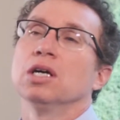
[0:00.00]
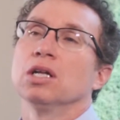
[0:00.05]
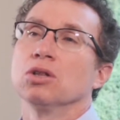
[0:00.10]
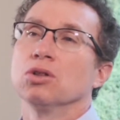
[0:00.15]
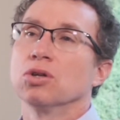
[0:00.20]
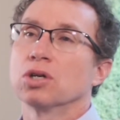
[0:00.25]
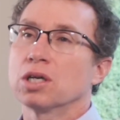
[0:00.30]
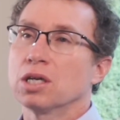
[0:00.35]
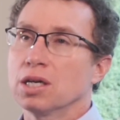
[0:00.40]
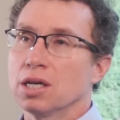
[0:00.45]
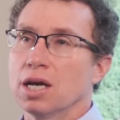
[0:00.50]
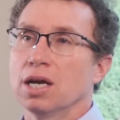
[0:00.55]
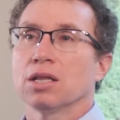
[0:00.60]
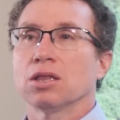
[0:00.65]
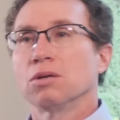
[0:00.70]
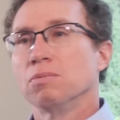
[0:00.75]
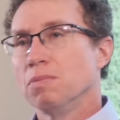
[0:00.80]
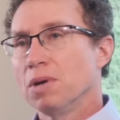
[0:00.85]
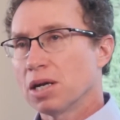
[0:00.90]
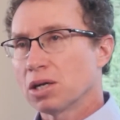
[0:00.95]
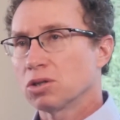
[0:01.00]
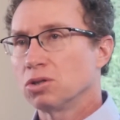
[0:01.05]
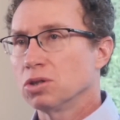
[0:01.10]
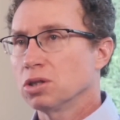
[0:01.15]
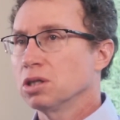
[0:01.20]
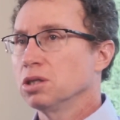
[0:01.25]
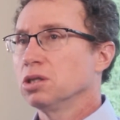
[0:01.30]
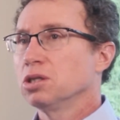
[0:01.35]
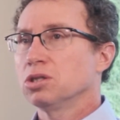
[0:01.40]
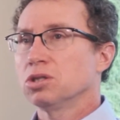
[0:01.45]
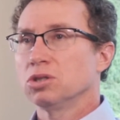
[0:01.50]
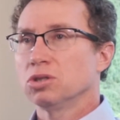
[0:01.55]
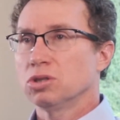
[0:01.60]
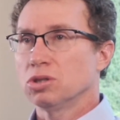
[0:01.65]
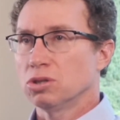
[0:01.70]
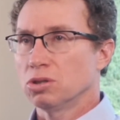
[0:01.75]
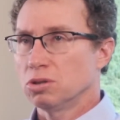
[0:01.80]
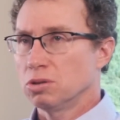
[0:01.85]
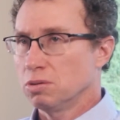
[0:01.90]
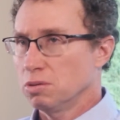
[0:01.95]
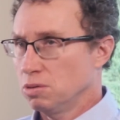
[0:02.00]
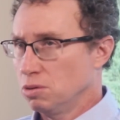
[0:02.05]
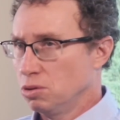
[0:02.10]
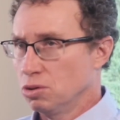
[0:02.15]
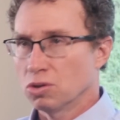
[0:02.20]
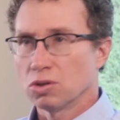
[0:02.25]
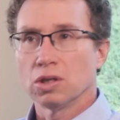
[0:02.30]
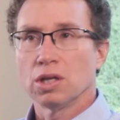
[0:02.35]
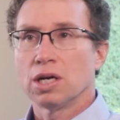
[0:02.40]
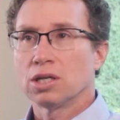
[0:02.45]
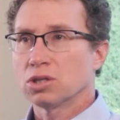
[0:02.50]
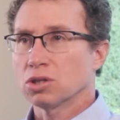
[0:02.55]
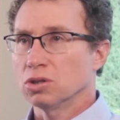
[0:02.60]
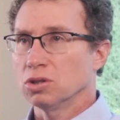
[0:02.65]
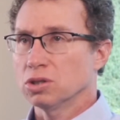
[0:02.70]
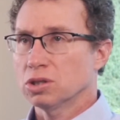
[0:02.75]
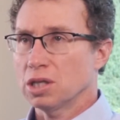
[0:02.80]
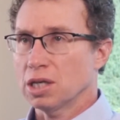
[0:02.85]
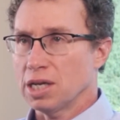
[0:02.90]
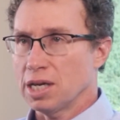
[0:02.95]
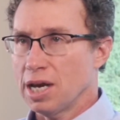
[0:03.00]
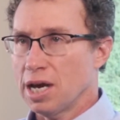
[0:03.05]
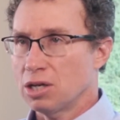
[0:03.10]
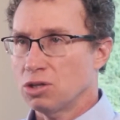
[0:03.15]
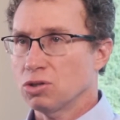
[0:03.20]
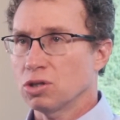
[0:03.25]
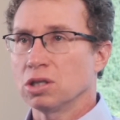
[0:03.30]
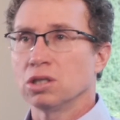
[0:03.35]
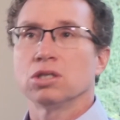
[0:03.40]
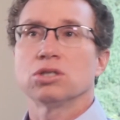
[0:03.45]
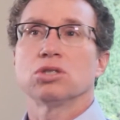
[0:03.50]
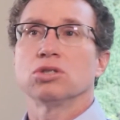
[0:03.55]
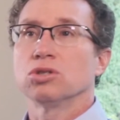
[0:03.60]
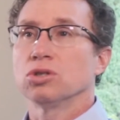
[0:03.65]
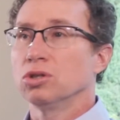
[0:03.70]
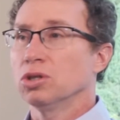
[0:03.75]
looking at their medical conditions, their neurological and psychiatric conditions,